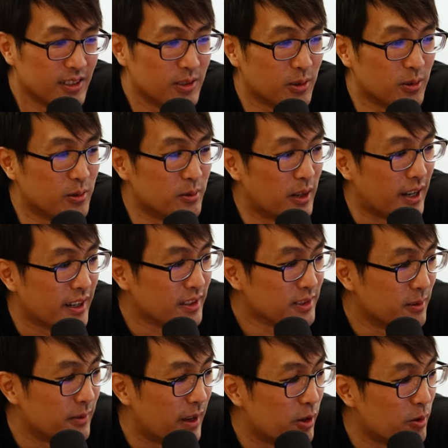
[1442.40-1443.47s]
So I
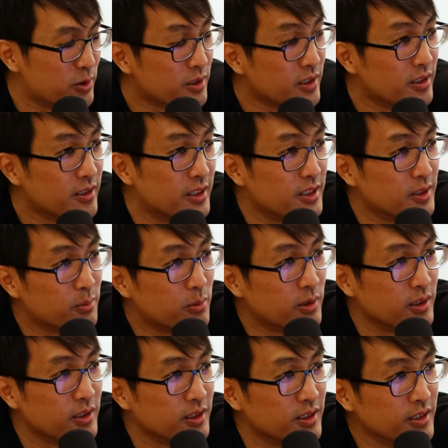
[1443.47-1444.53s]
guess the valuation now at this
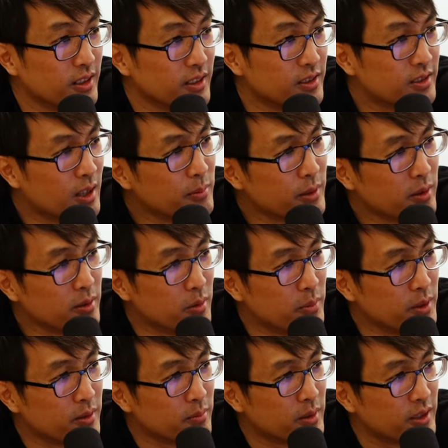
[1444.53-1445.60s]
point, it's, it's come down a
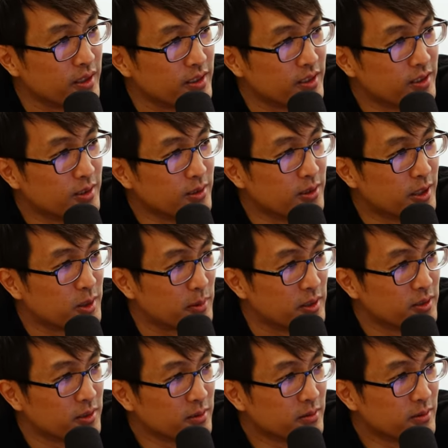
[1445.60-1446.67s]
bit, but it's, it's still
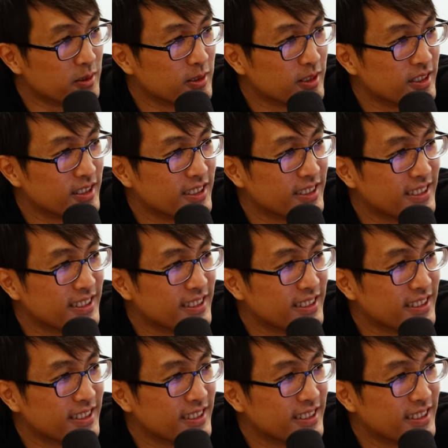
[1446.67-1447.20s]
expensive. Still it's still expensive.